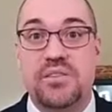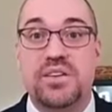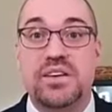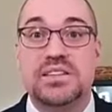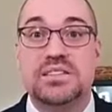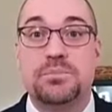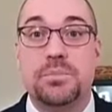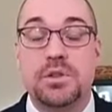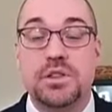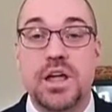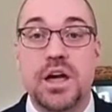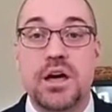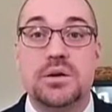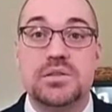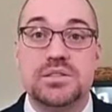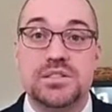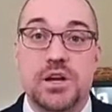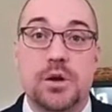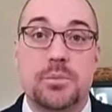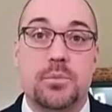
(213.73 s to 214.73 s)
if it is
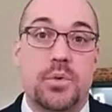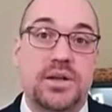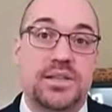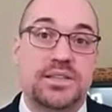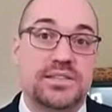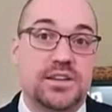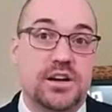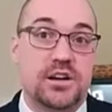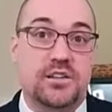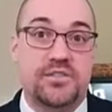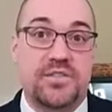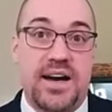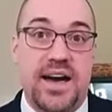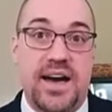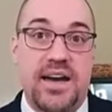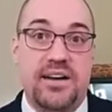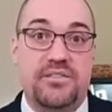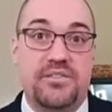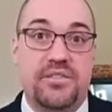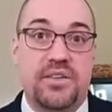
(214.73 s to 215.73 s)
below zero point zero
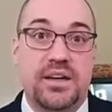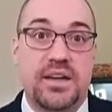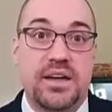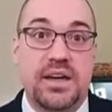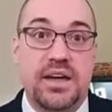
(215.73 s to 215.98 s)
five.